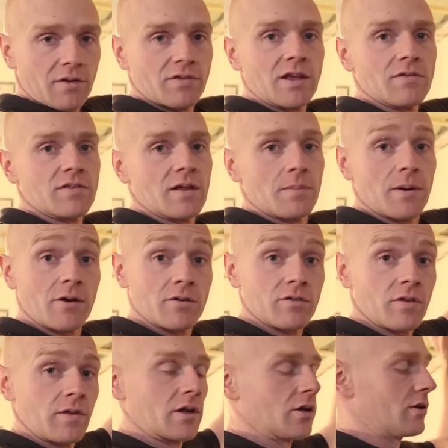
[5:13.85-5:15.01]
of gives the appearance
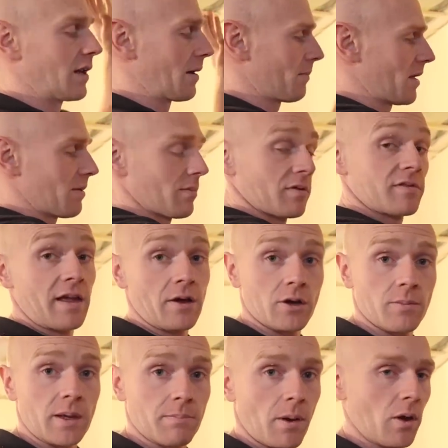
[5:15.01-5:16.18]
that the glue lamb beam is sat on a
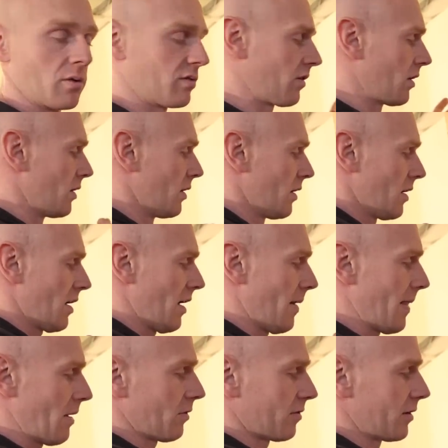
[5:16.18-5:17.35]
big post. And
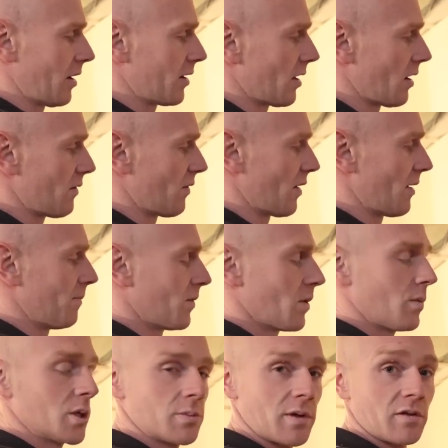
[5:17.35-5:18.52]
that will slide over,
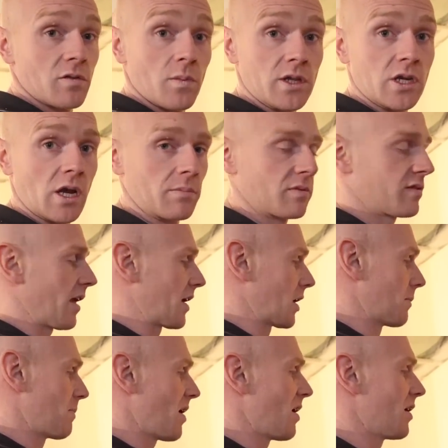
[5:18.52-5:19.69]
which means that when you come to take it
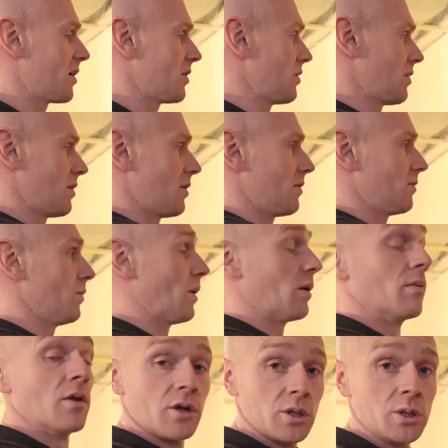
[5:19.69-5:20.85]
apart, well,
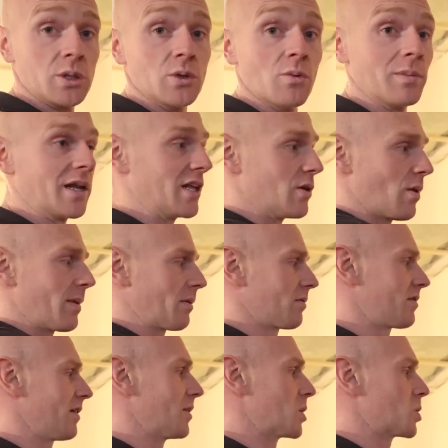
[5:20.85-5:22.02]
normally you won't be able to
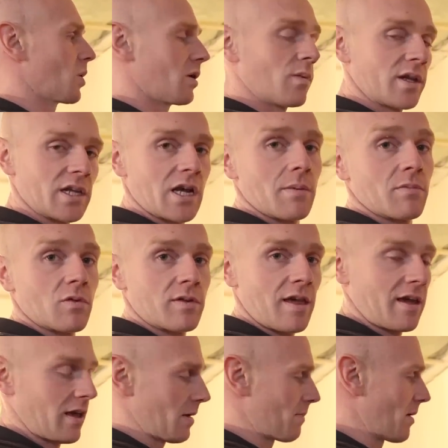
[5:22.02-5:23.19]
see the join. When you come to
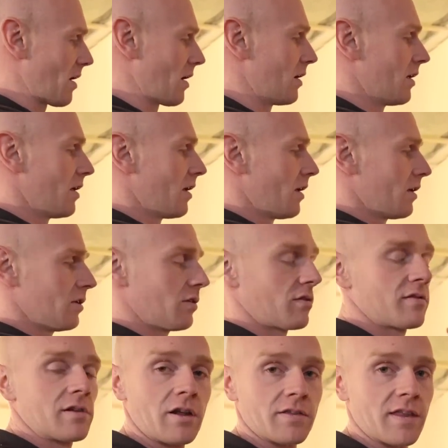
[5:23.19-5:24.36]
take it apart, you
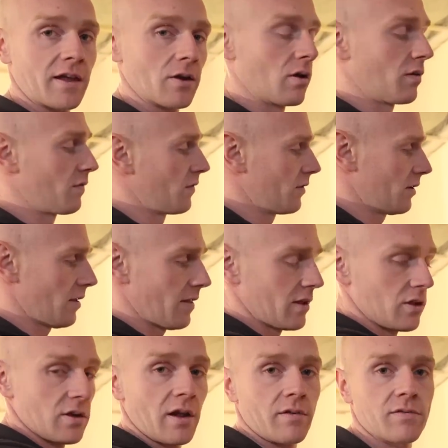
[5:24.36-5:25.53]
slide that off and then
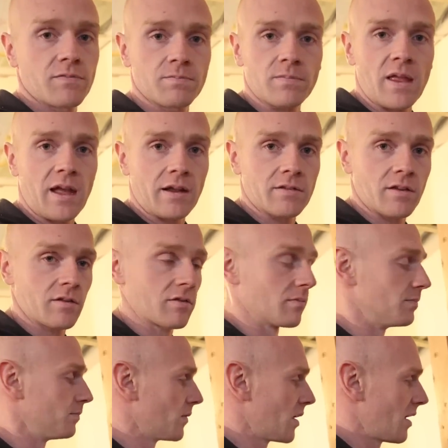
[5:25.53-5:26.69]
you'd have access.
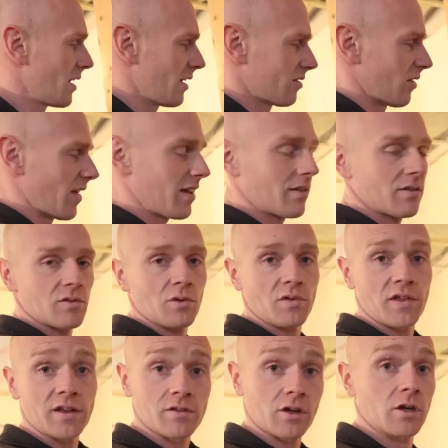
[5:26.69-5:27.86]
So that is the sort of
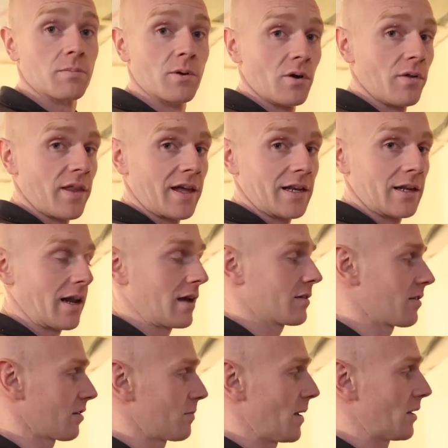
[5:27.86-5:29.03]
things I'm going to put on that little
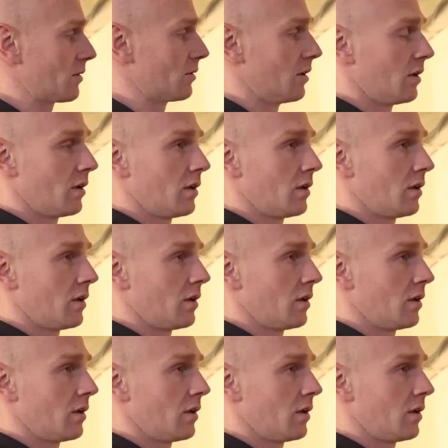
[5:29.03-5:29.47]
access panel,